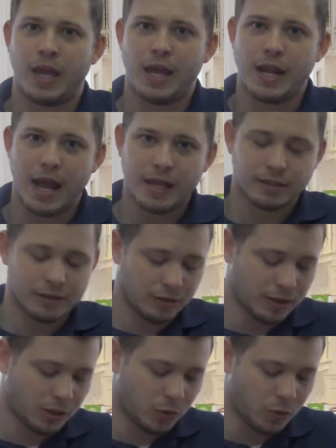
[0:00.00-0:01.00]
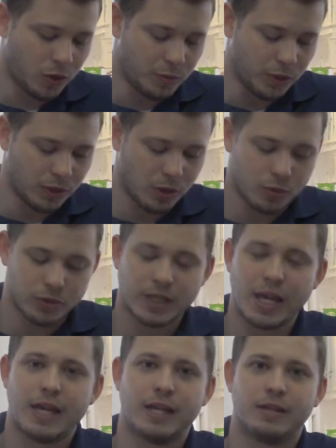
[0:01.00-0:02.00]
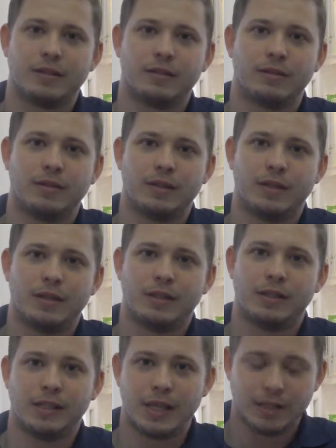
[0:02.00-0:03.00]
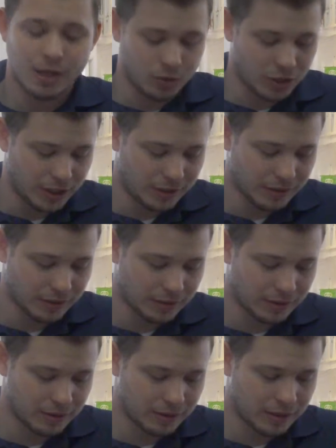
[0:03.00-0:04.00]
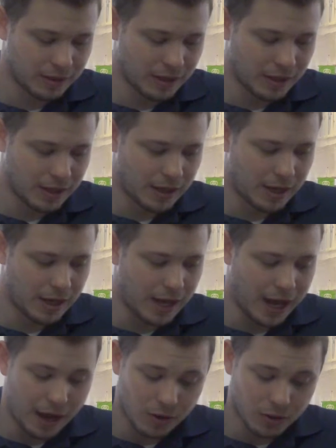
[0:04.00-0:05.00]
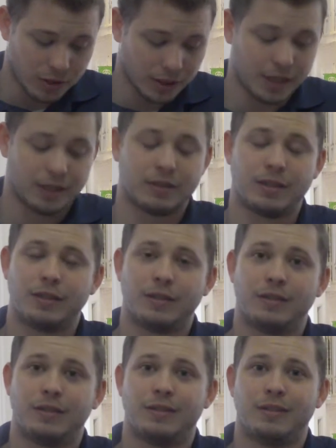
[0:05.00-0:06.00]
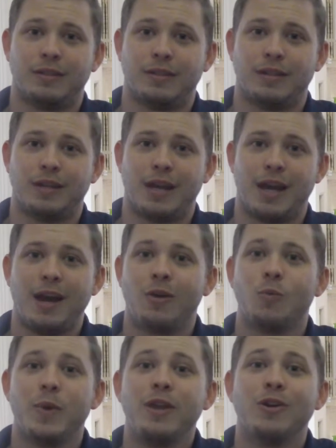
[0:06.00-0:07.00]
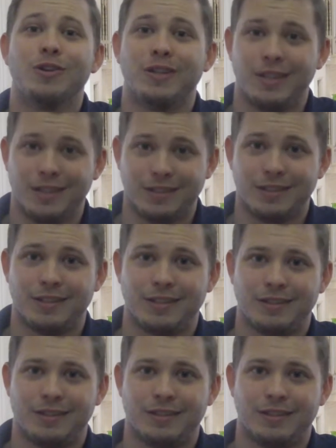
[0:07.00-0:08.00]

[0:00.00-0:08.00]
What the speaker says: And ask, look at the rubric. Who said it? Did they know Jesus? How good is it? How weird is it?